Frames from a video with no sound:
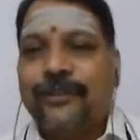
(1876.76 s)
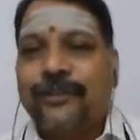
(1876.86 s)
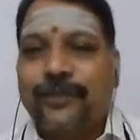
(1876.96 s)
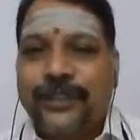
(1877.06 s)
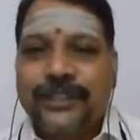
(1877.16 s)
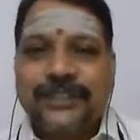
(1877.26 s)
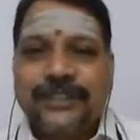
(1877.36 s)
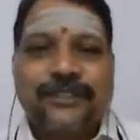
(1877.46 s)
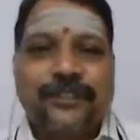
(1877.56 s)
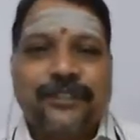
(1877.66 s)
With this,
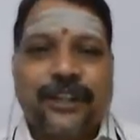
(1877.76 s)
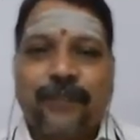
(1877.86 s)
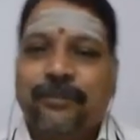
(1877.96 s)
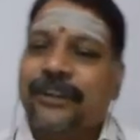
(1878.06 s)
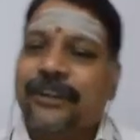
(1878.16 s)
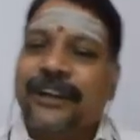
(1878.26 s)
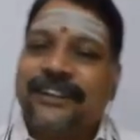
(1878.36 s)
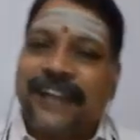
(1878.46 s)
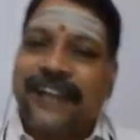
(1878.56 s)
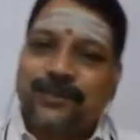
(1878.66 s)
we conclude.
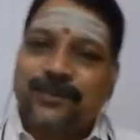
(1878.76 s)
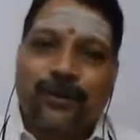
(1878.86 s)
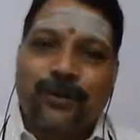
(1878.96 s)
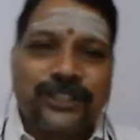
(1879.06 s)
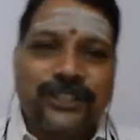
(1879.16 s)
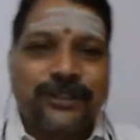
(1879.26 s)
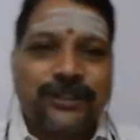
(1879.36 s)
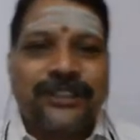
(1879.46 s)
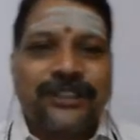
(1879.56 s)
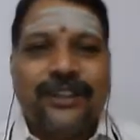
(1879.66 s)
Thanks for watching
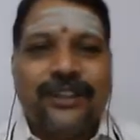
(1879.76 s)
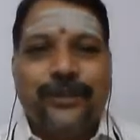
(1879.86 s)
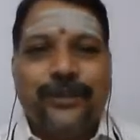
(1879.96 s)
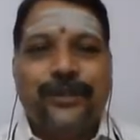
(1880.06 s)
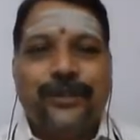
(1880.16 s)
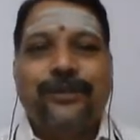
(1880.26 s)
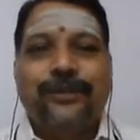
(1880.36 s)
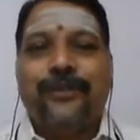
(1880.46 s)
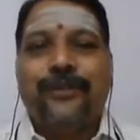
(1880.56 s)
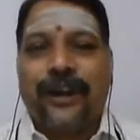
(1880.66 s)
the video.
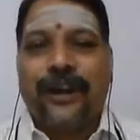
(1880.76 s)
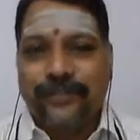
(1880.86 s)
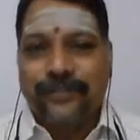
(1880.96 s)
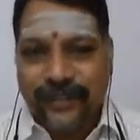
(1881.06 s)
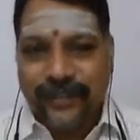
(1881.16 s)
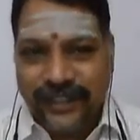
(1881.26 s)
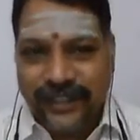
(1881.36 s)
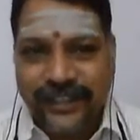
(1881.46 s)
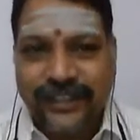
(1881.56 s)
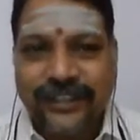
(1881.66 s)
If you have
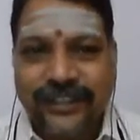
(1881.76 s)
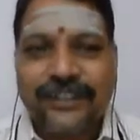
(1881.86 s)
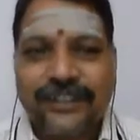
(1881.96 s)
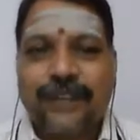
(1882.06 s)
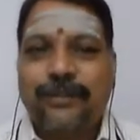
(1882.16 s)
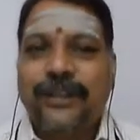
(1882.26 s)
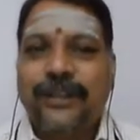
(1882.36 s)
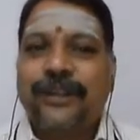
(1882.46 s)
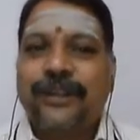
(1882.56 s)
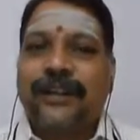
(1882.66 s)
any comment,
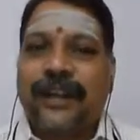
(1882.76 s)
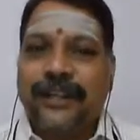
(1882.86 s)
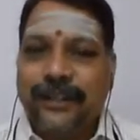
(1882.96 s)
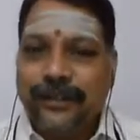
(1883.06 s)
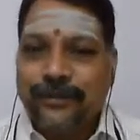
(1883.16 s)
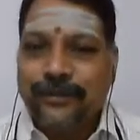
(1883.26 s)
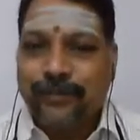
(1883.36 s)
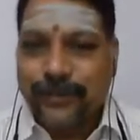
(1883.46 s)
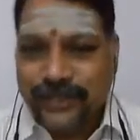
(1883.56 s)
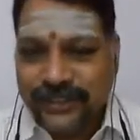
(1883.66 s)
kindly
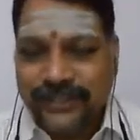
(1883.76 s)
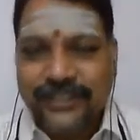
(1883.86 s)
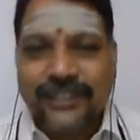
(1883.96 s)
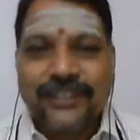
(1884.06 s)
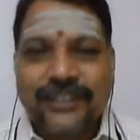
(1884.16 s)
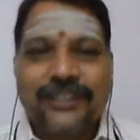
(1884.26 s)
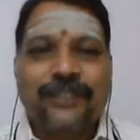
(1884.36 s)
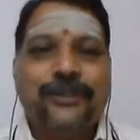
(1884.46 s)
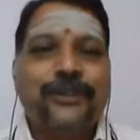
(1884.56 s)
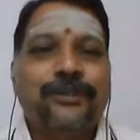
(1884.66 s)
post it in the
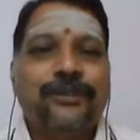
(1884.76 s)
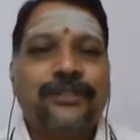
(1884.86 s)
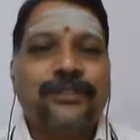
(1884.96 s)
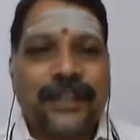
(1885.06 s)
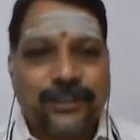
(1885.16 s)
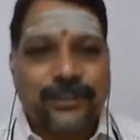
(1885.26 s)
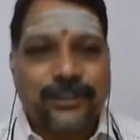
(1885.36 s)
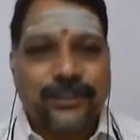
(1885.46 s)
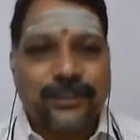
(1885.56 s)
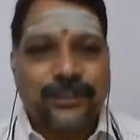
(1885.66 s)
video. Thanks for
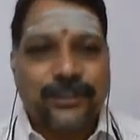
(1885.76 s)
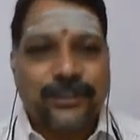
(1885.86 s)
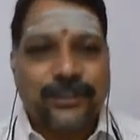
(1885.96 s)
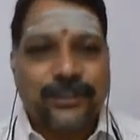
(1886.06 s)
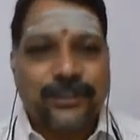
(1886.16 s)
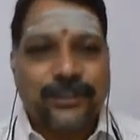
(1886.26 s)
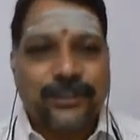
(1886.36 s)
watching the video.